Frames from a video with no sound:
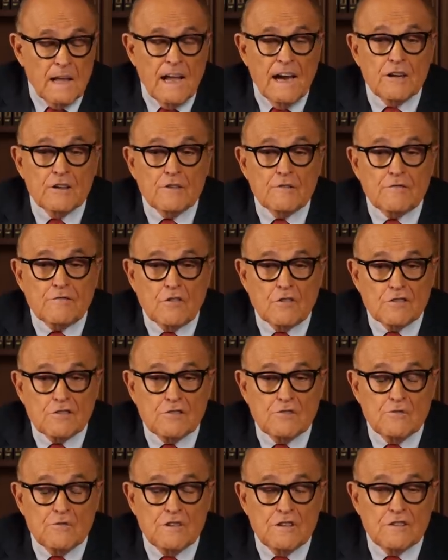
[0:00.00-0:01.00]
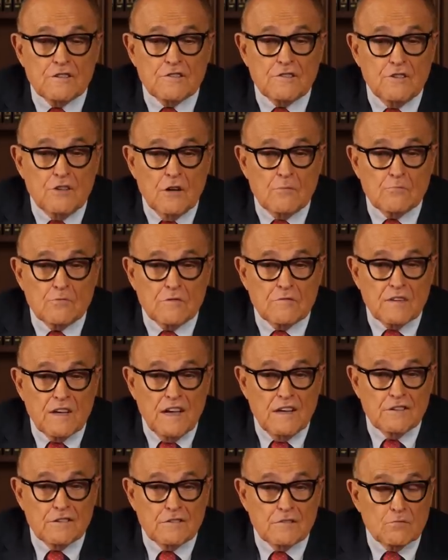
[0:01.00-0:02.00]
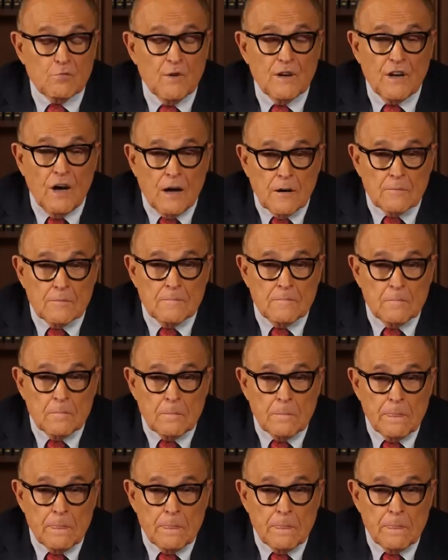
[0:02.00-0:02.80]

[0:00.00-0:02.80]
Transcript: And in the first two years, the number of cases went up.